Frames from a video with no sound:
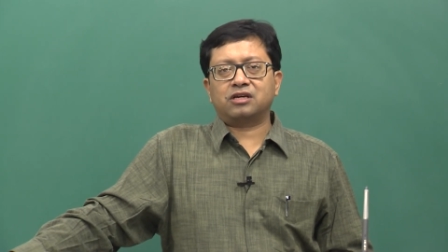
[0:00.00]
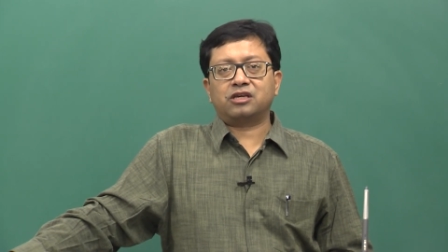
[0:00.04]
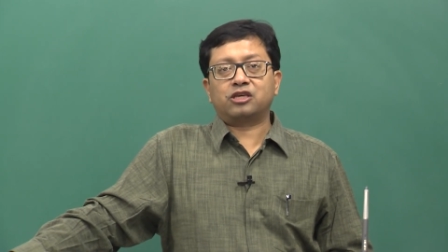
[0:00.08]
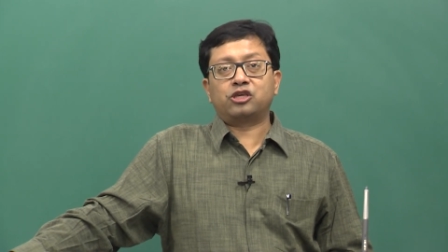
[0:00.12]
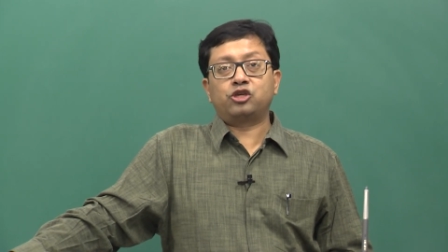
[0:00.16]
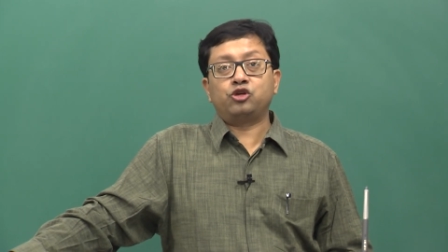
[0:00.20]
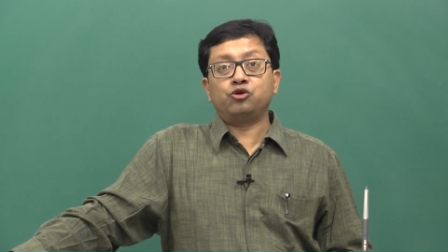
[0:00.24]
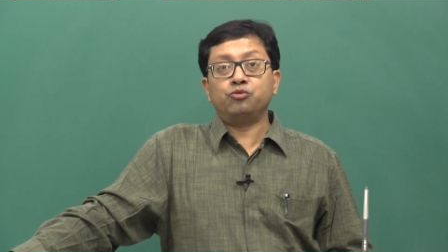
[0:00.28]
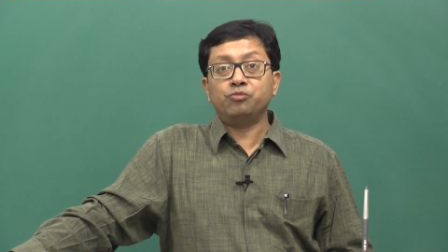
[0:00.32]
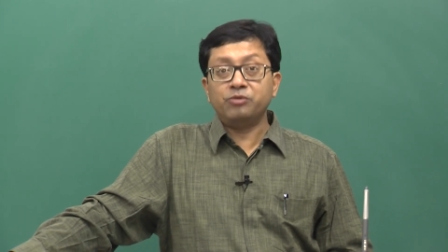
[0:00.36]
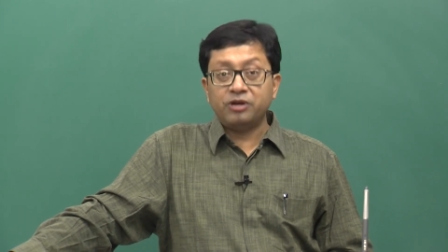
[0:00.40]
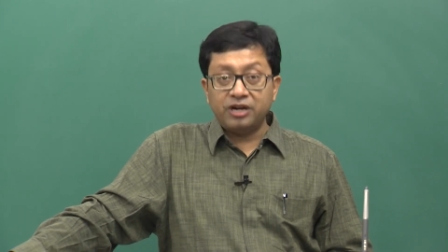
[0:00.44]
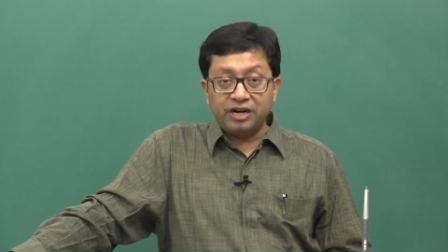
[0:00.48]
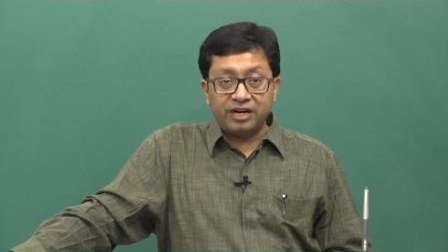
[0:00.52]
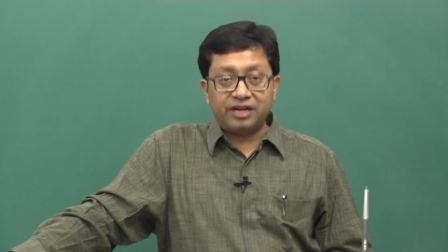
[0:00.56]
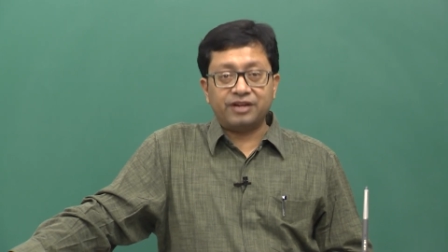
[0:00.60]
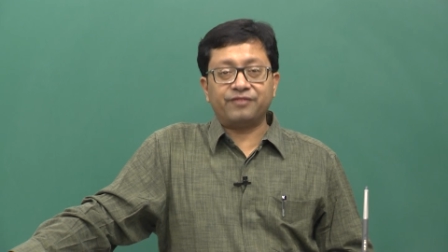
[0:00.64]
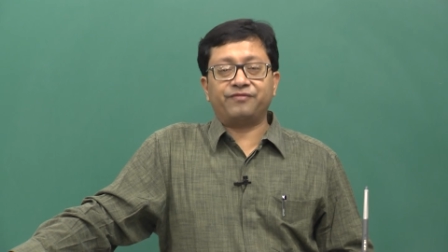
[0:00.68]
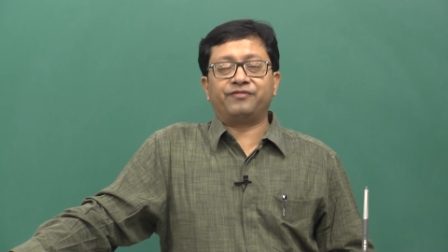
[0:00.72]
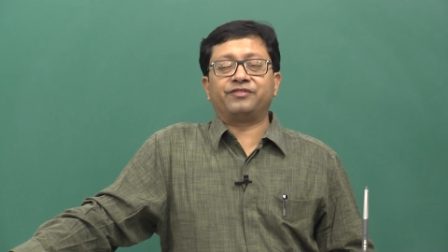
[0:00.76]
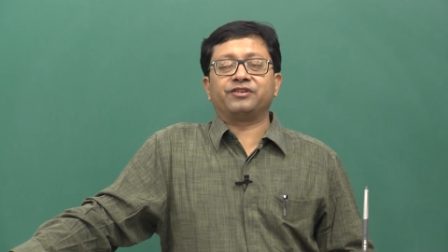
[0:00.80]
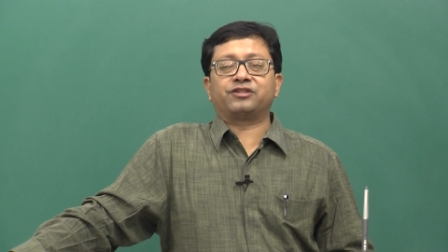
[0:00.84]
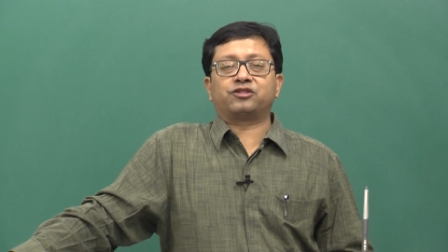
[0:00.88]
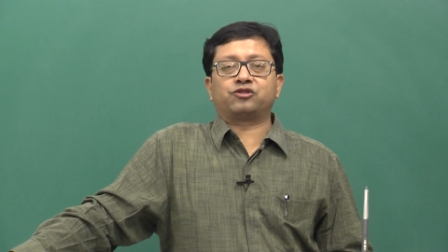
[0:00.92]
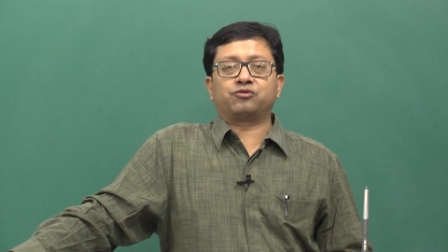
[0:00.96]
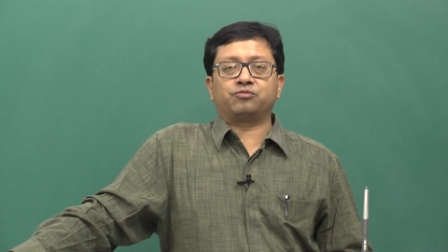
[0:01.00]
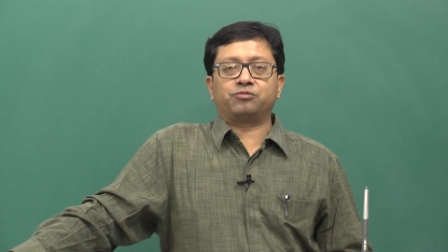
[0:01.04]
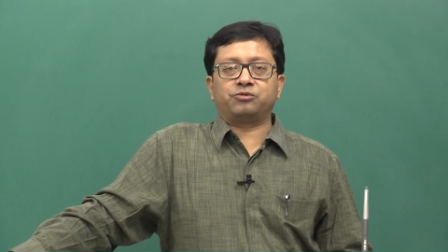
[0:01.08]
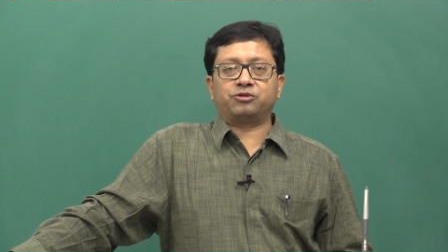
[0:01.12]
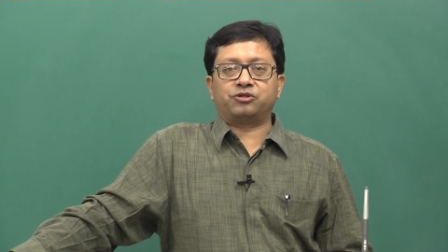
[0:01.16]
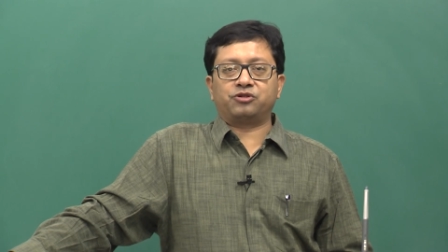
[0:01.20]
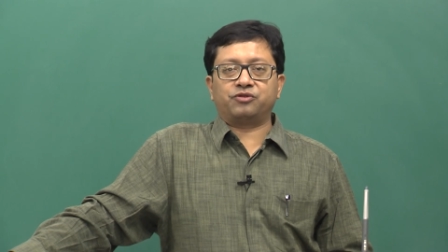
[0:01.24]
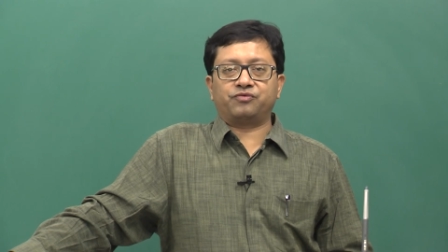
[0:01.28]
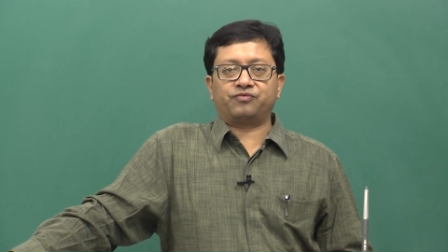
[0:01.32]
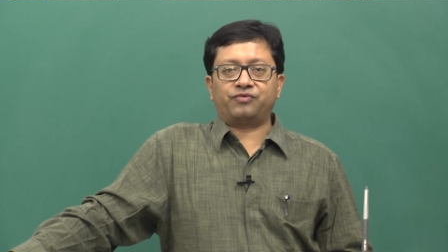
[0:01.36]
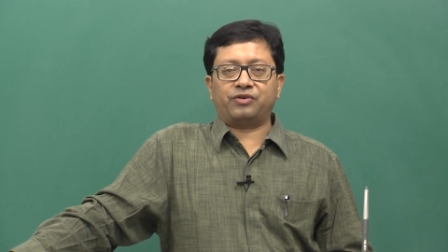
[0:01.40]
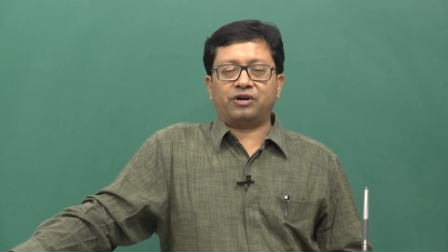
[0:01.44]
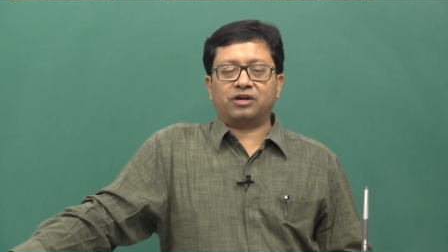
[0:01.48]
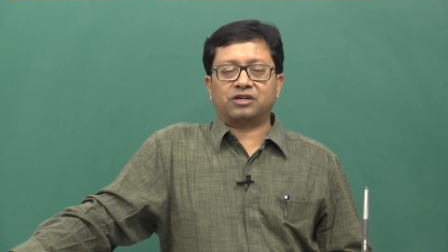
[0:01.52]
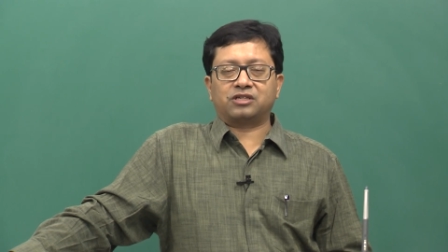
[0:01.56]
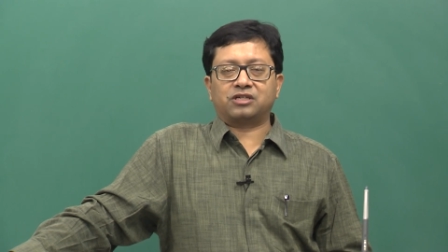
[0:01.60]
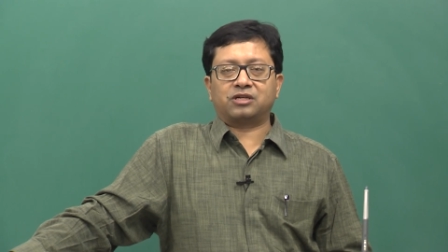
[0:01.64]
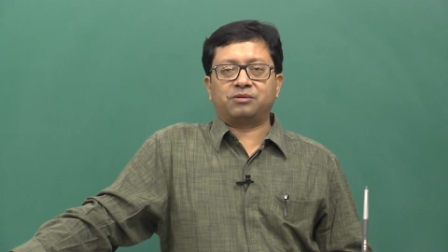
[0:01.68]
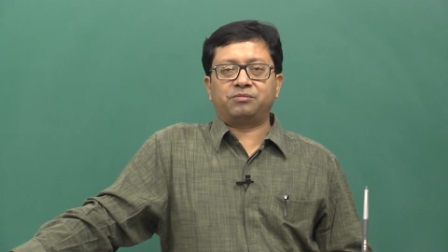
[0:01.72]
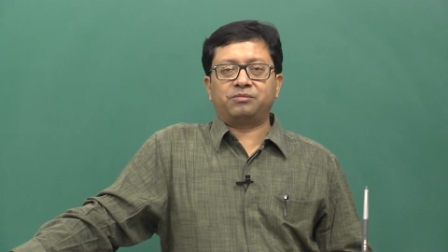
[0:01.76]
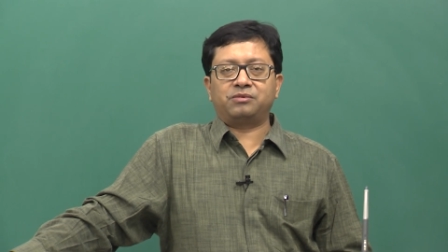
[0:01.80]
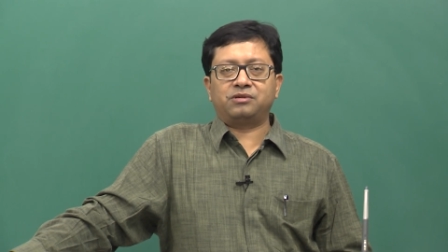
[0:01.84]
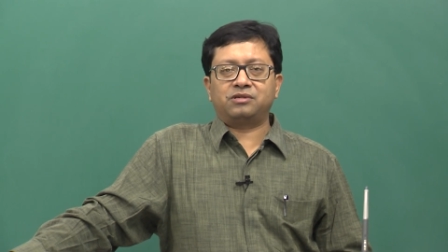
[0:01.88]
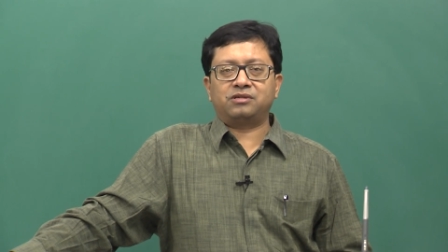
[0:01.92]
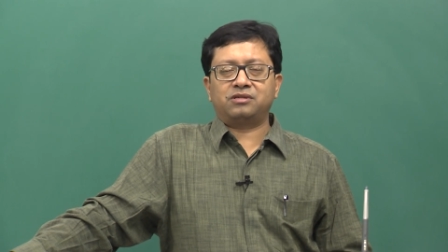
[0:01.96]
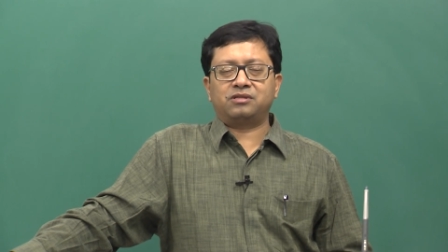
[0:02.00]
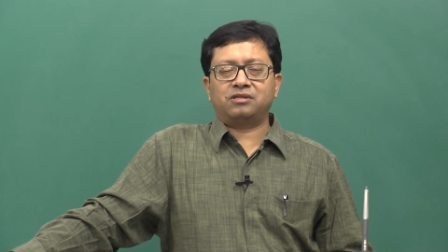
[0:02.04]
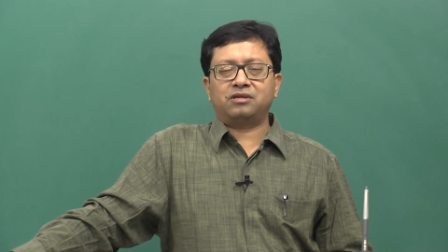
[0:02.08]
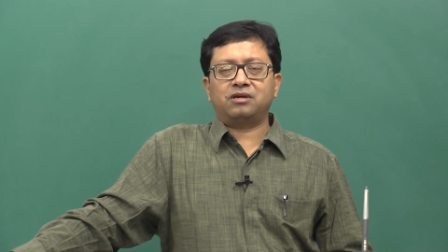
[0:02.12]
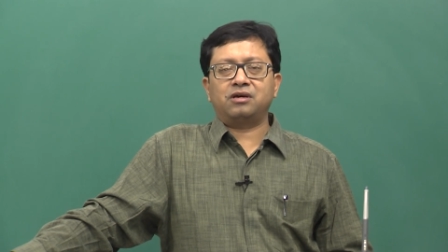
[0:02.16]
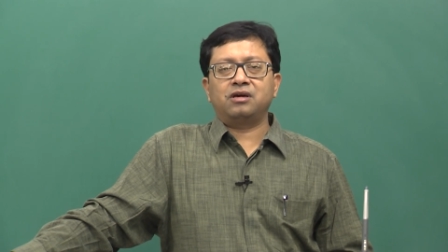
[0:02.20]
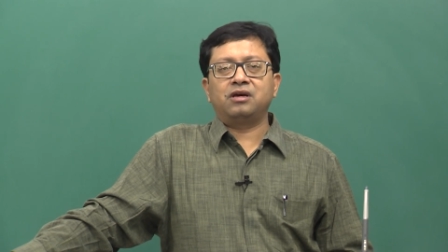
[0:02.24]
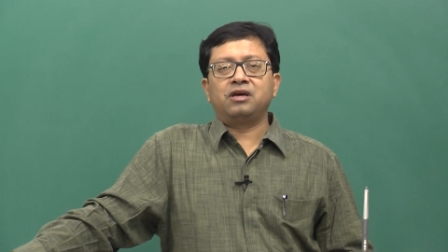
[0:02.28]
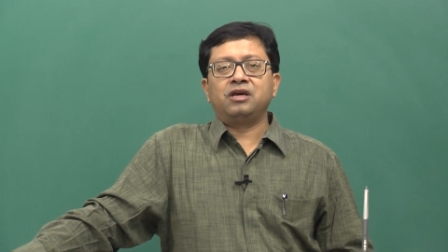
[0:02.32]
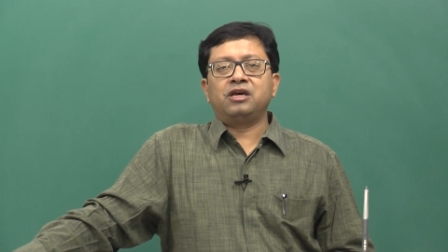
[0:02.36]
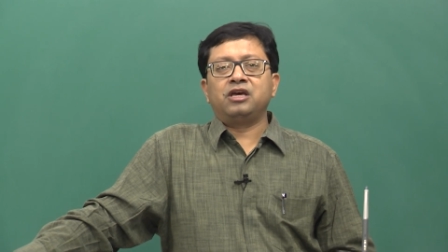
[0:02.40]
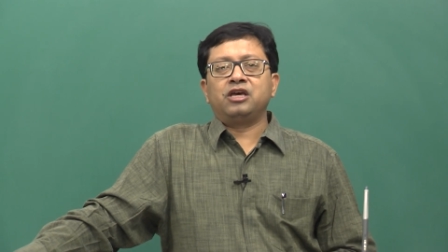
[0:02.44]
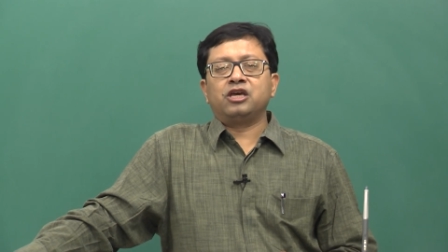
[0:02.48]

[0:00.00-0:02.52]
cumulative distribution function, means the